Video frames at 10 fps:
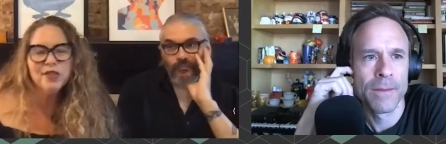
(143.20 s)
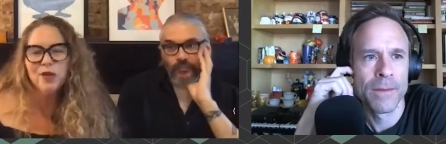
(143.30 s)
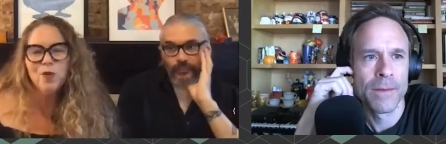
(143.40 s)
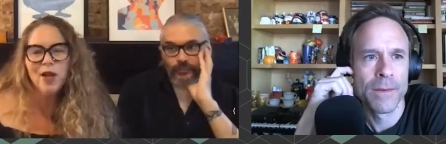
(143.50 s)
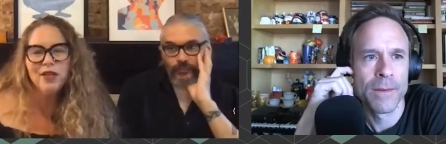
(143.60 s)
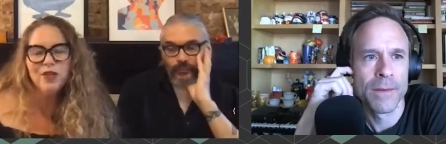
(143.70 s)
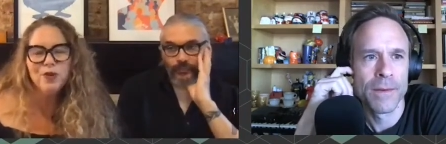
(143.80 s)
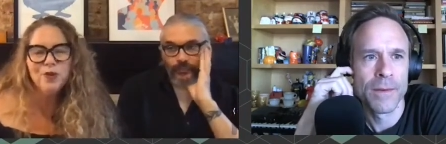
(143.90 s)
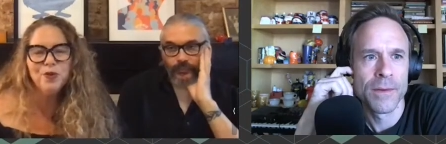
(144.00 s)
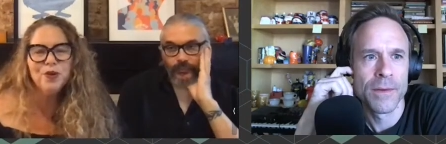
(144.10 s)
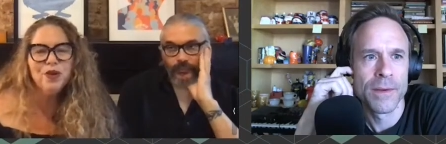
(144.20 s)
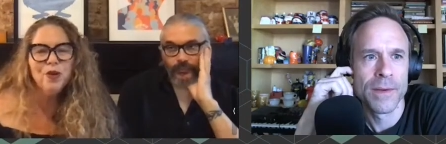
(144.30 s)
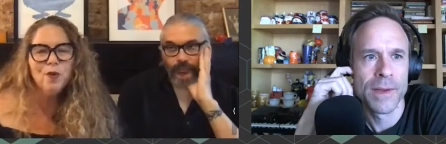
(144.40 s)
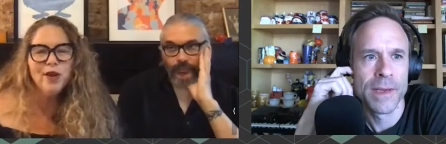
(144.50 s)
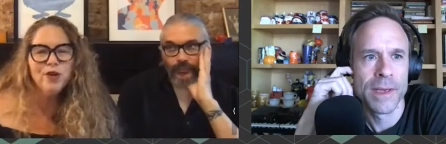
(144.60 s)
Speaker 1: why are you, why are
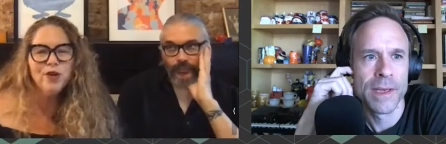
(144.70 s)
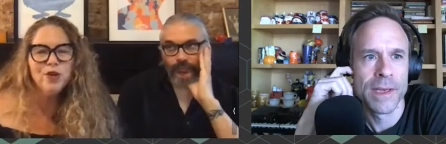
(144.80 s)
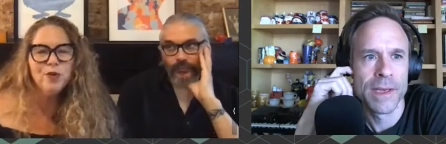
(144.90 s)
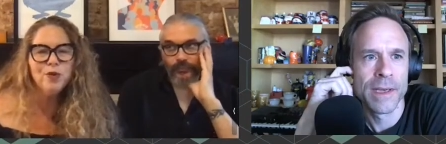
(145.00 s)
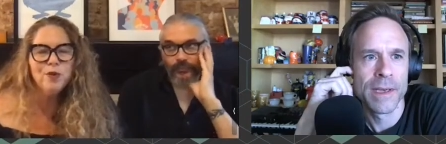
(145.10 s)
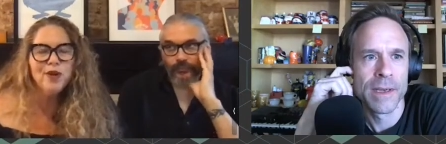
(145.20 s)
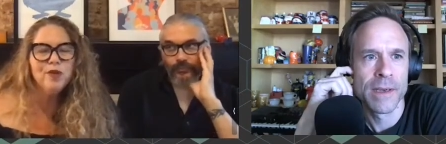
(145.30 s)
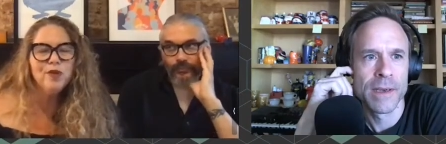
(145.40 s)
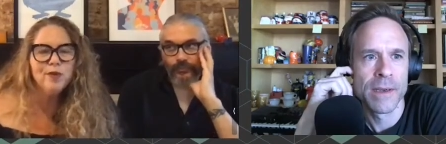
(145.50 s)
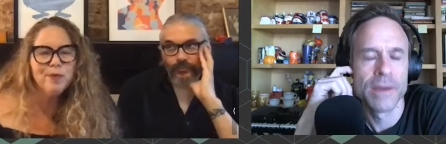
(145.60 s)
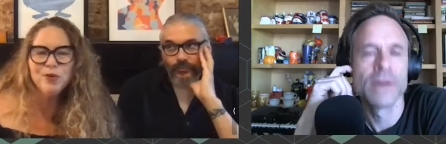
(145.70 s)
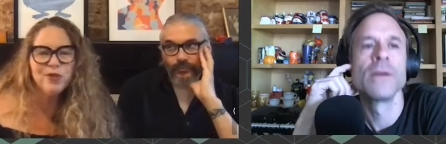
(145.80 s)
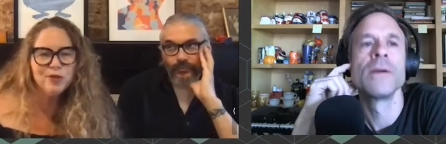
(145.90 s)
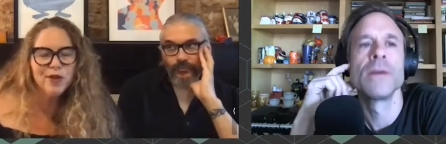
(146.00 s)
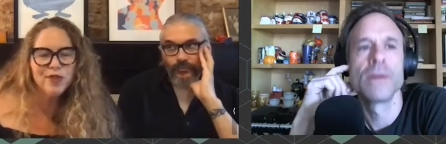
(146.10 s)
you the right person to write this book?
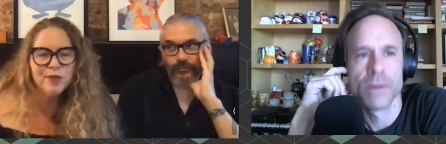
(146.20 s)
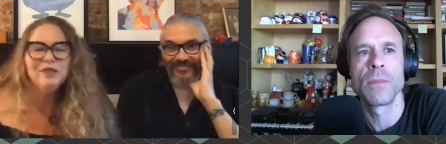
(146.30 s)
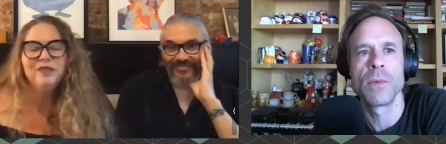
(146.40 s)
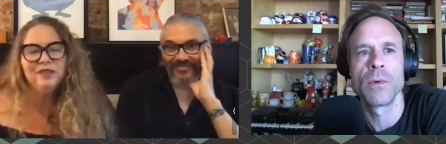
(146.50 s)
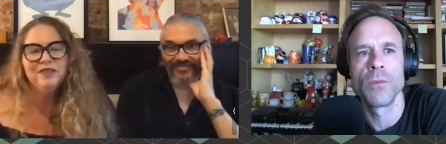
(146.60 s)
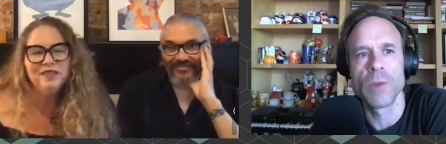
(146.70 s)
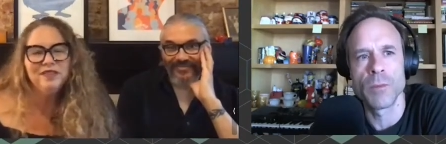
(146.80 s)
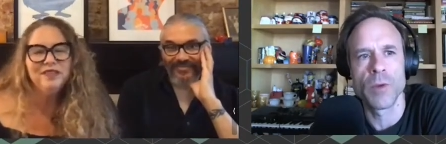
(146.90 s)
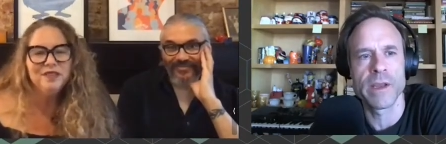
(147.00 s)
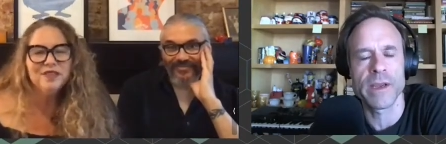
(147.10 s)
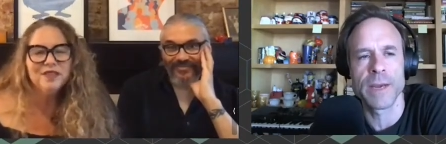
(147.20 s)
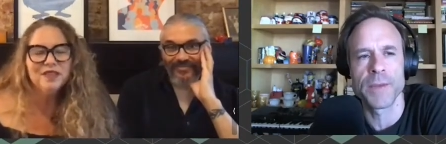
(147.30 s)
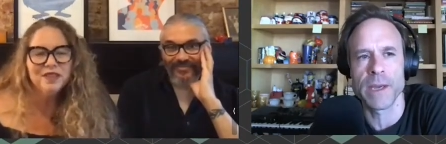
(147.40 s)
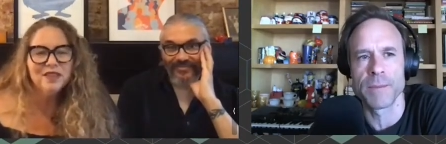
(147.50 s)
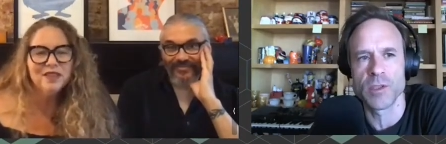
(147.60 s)
Speaker 2: With a
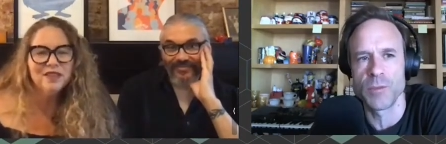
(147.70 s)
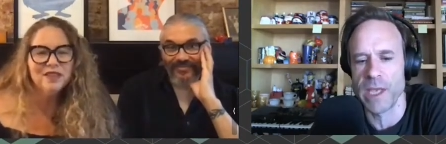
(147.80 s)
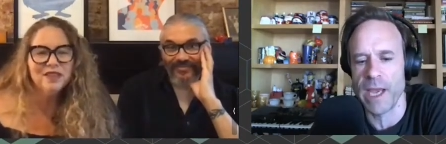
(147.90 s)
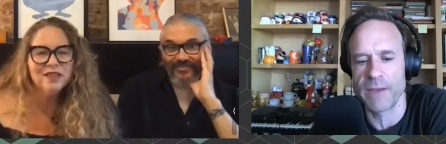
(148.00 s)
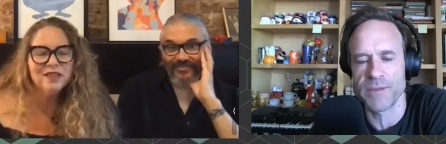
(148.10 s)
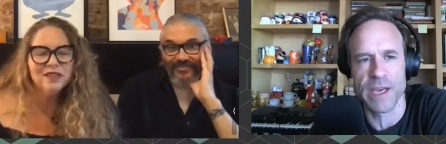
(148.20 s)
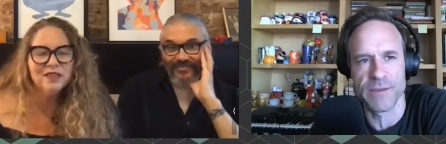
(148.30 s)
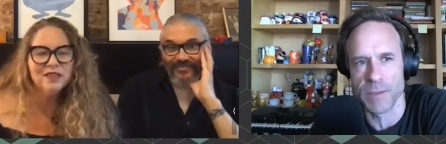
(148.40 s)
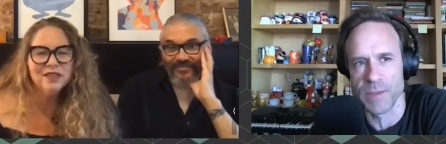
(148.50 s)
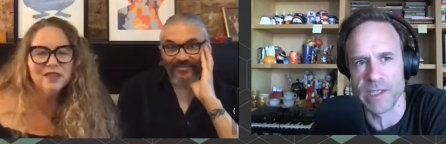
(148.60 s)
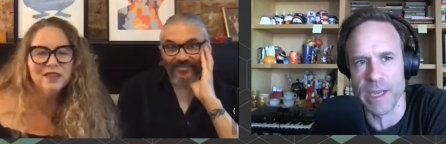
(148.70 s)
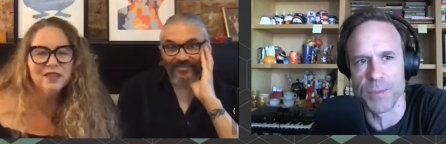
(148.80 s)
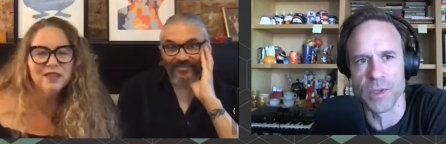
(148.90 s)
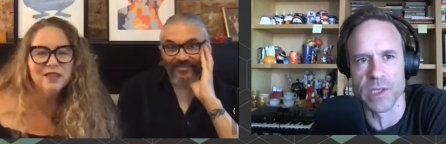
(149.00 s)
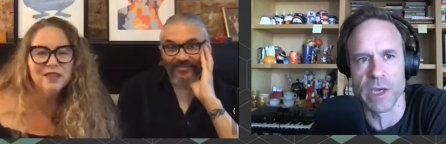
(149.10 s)
comic, I'm assuming you have to have some
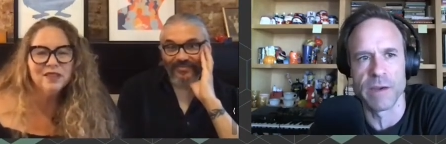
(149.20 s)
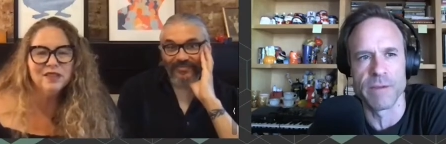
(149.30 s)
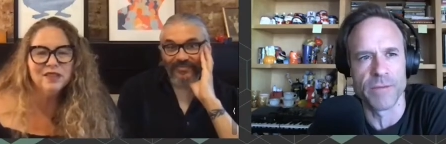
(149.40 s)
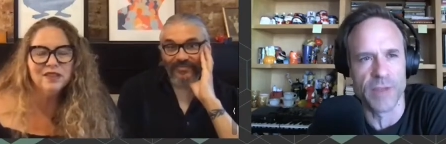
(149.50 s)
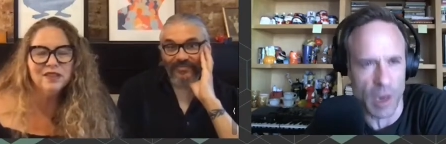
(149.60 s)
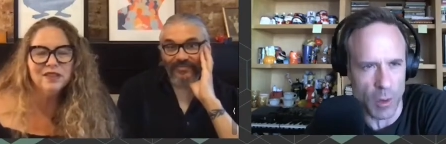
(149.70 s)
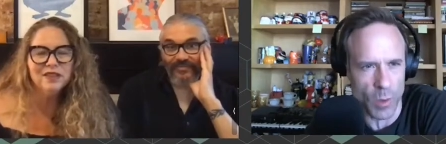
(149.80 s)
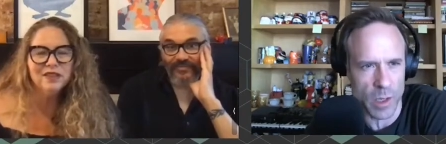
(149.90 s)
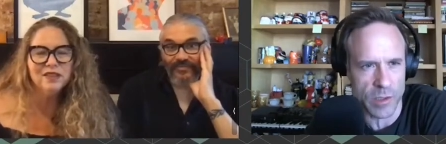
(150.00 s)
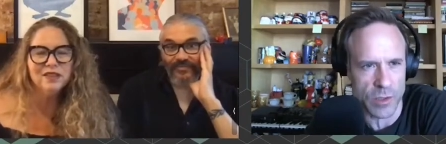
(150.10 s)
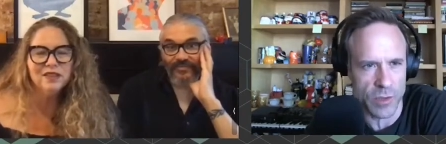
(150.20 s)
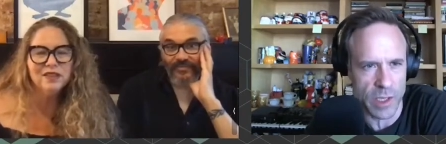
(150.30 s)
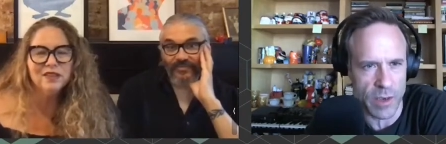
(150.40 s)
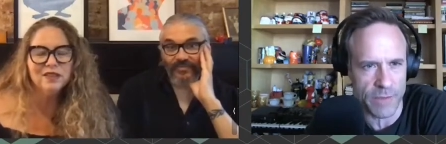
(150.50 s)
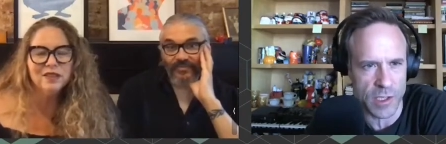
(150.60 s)
examples of the artwork too that
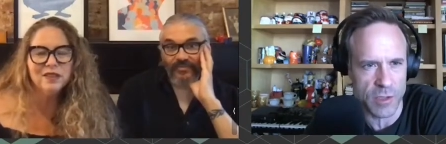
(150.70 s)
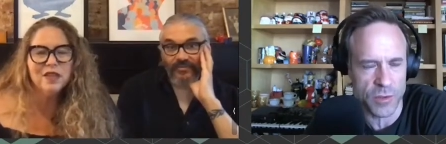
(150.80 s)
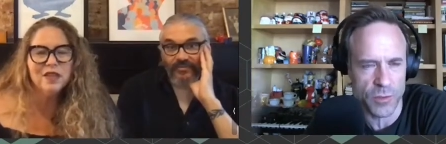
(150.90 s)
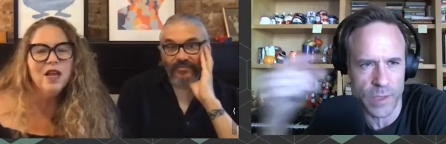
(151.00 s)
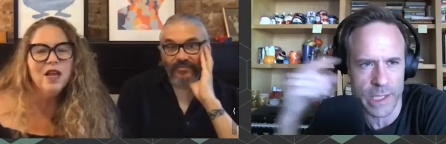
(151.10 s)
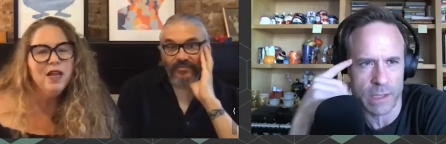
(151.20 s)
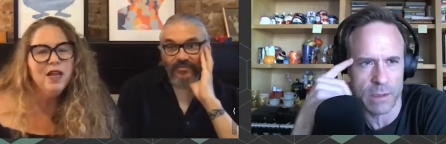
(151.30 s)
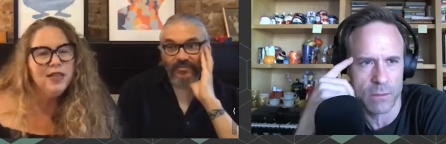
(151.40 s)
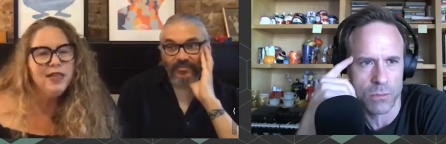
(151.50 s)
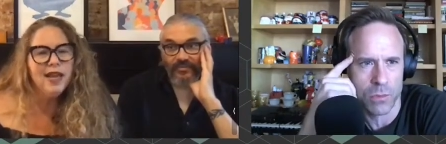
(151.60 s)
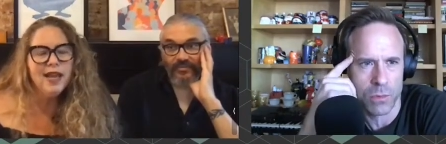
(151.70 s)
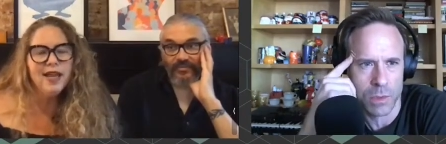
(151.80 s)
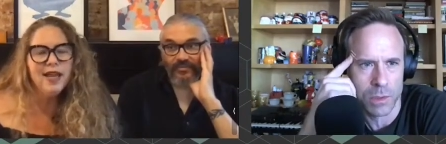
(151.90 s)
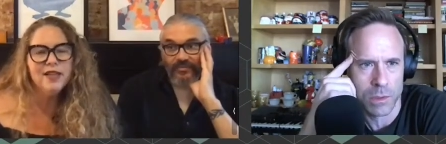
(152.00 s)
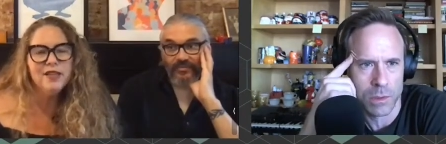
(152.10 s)
you have to include with it.
Speaker 1: Yeah,
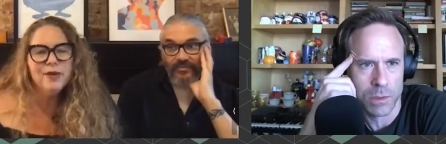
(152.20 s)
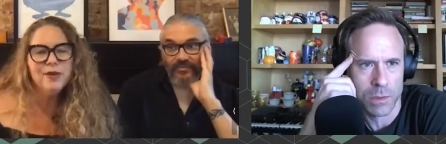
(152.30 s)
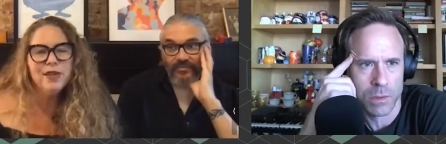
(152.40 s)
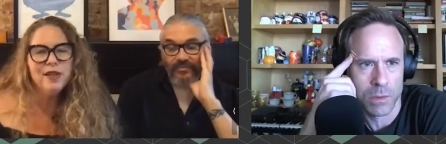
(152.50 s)
so I think